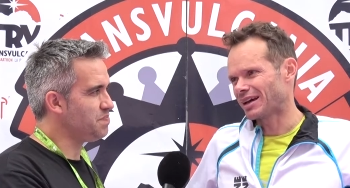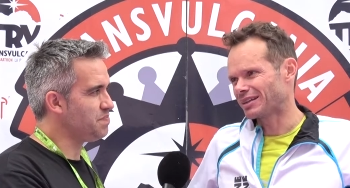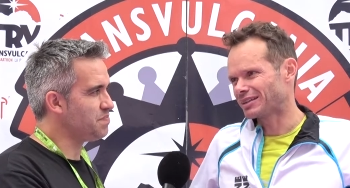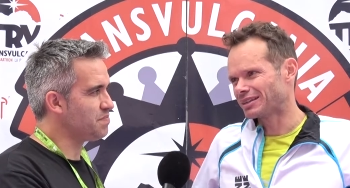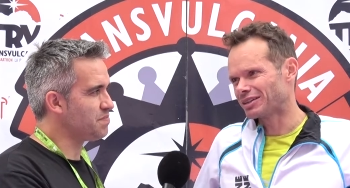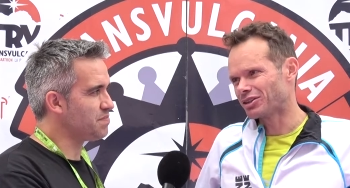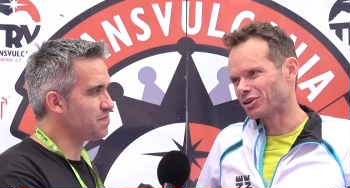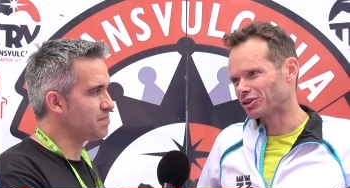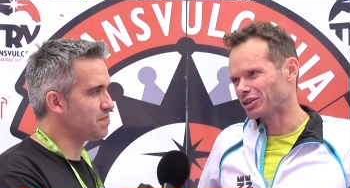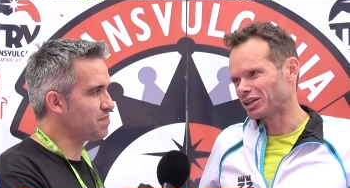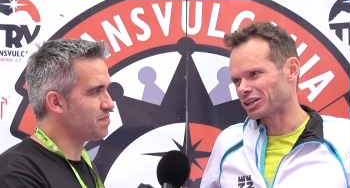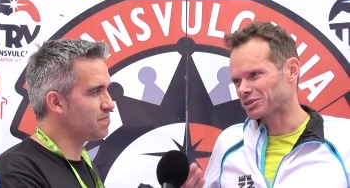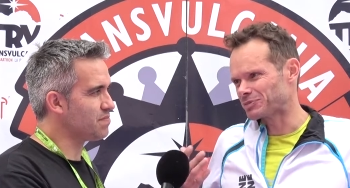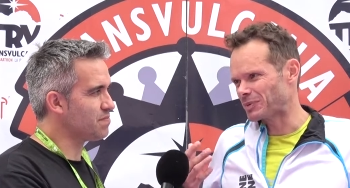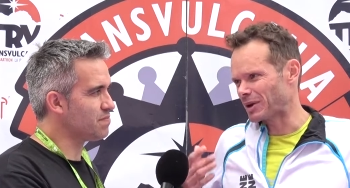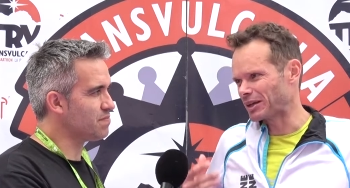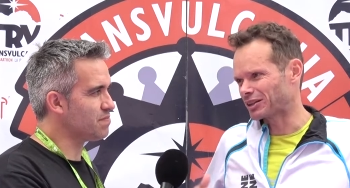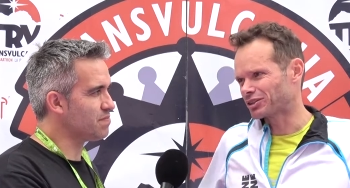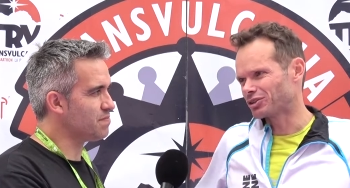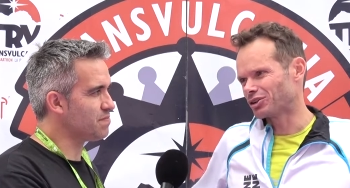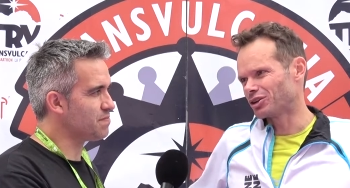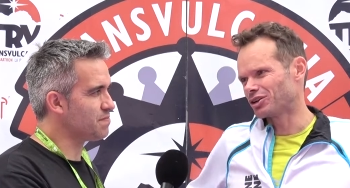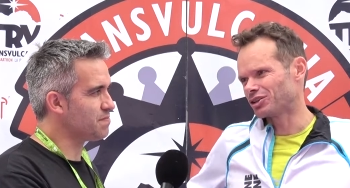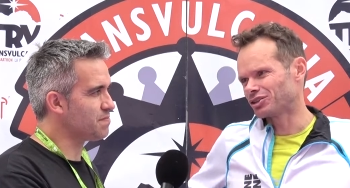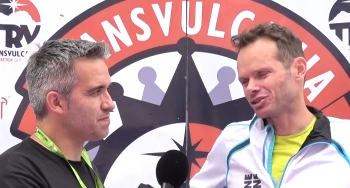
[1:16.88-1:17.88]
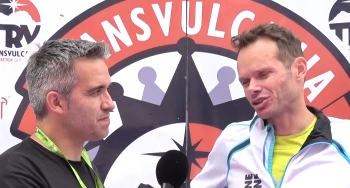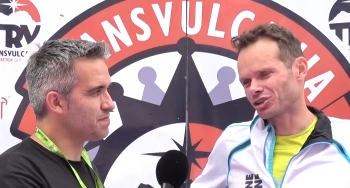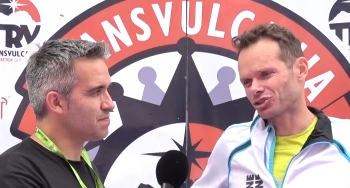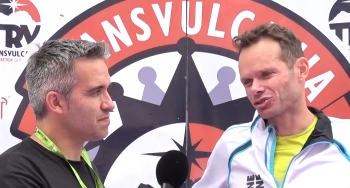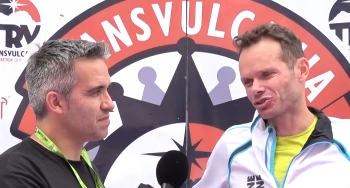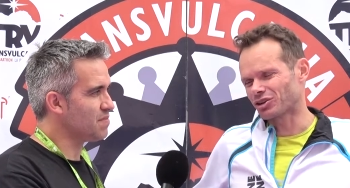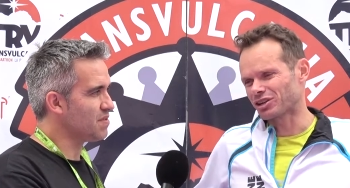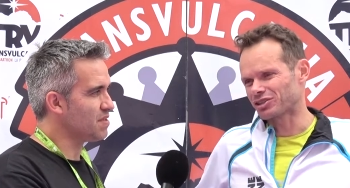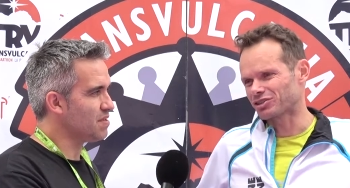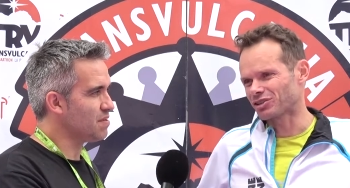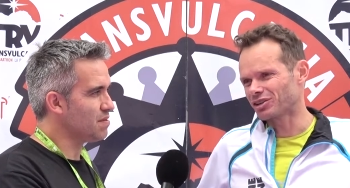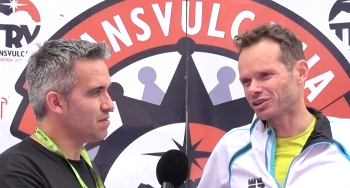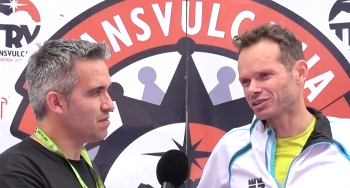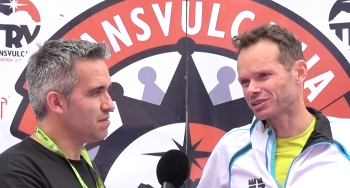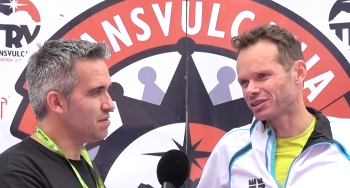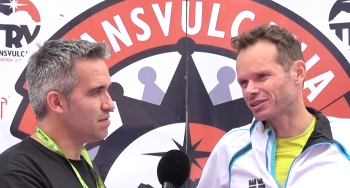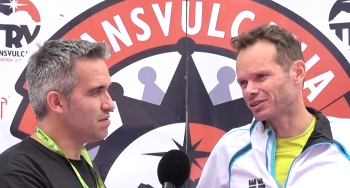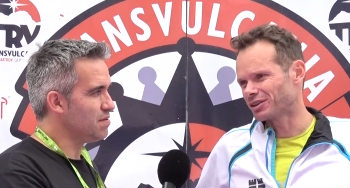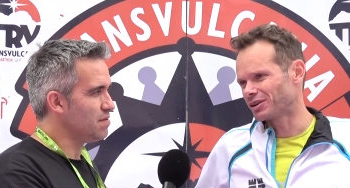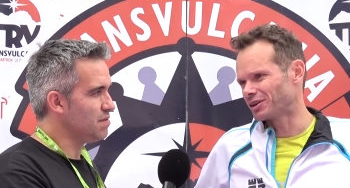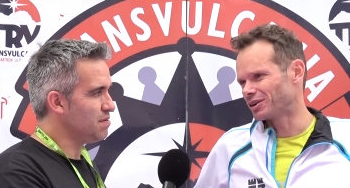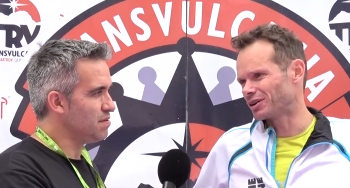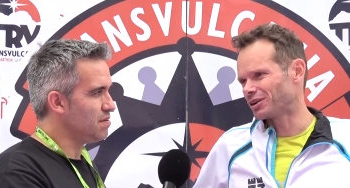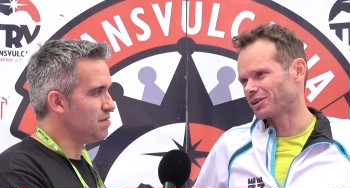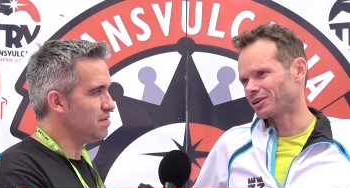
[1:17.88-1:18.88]
Speaker 1: didn't expect such result
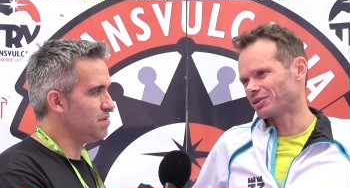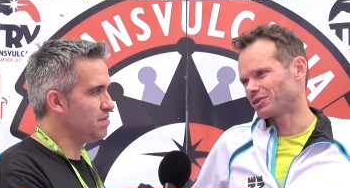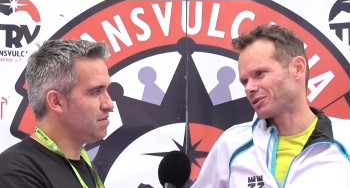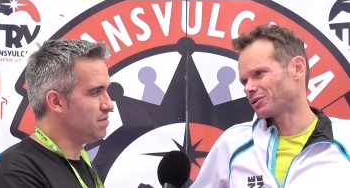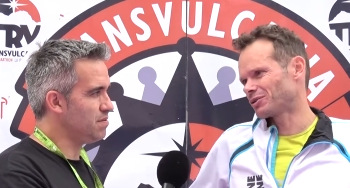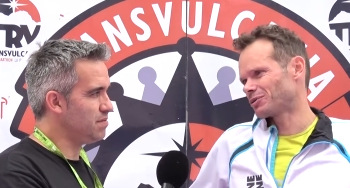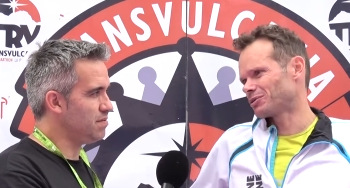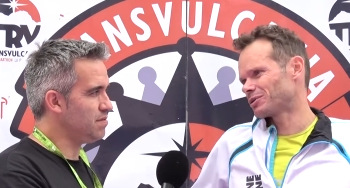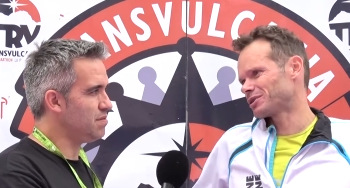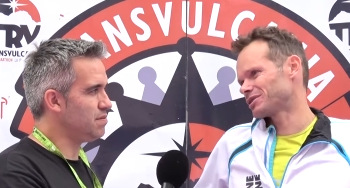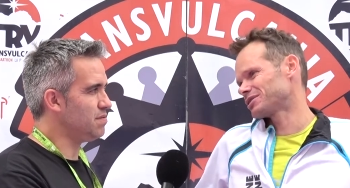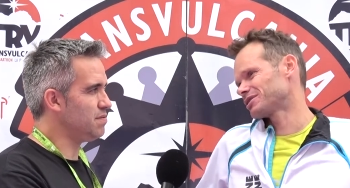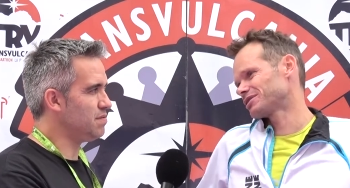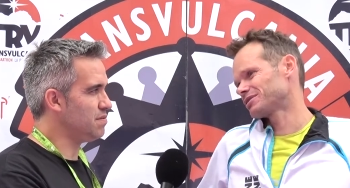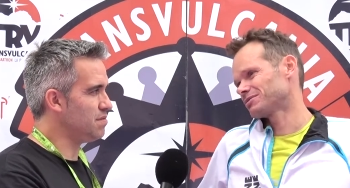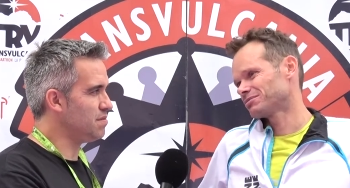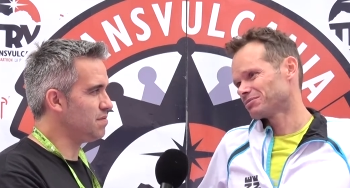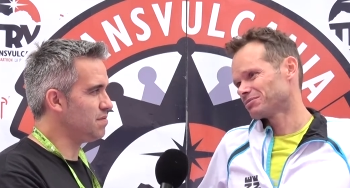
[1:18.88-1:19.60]
with